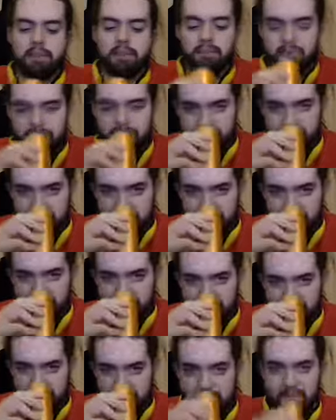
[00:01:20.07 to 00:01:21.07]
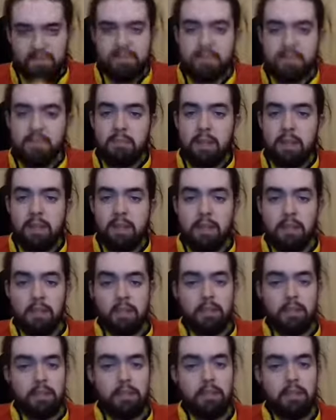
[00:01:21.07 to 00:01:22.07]
that. Smell
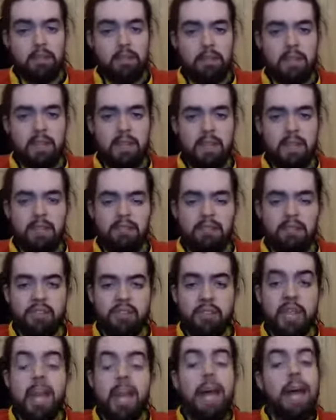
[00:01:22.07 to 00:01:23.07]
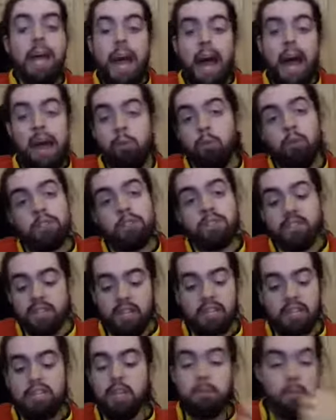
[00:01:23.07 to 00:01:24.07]
like licorice. At one
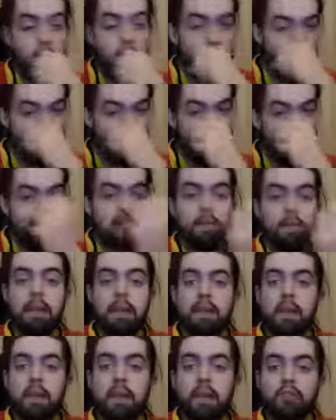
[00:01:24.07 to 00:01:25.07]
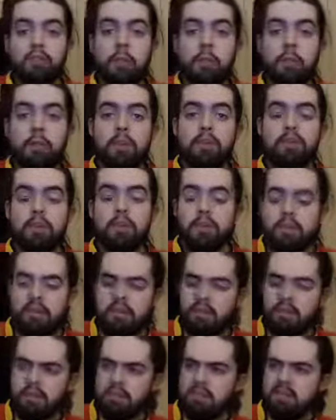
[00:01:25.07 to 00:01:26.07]
stage, maybe it did smell like a tropical
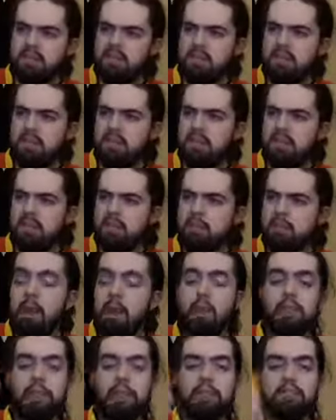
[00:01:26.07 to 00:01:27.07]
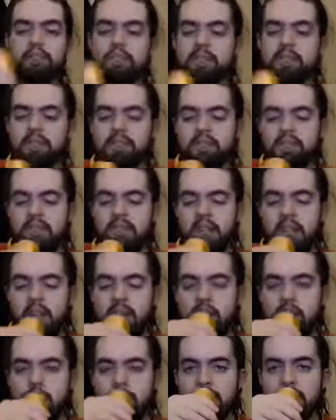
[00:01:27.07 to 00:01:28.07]
twist, or what's it called? Paradise twist.
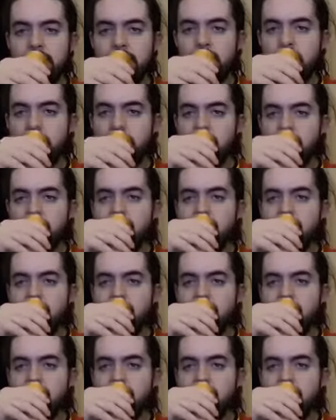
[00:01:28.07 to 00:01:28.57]
But now,